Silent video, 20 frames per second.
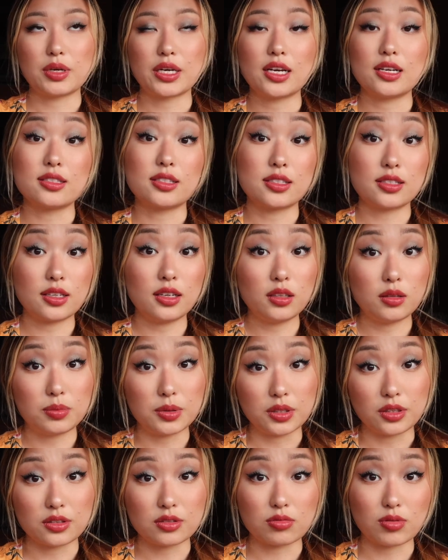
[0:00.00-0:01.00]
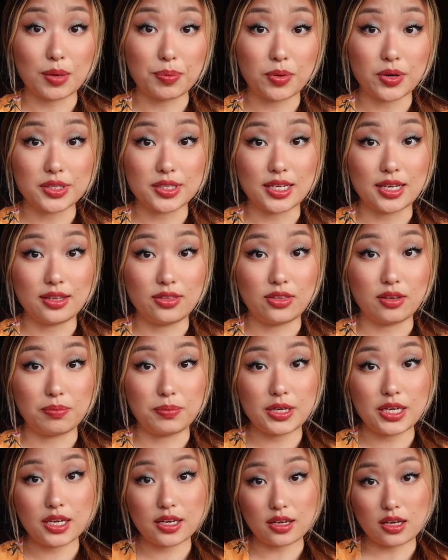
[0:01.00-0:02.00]
because syllables represent the
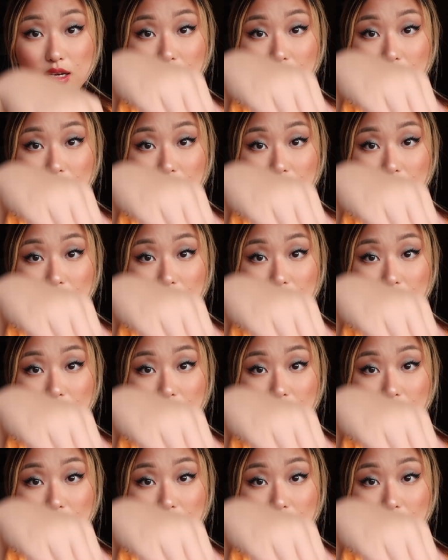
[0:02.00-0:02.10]
peak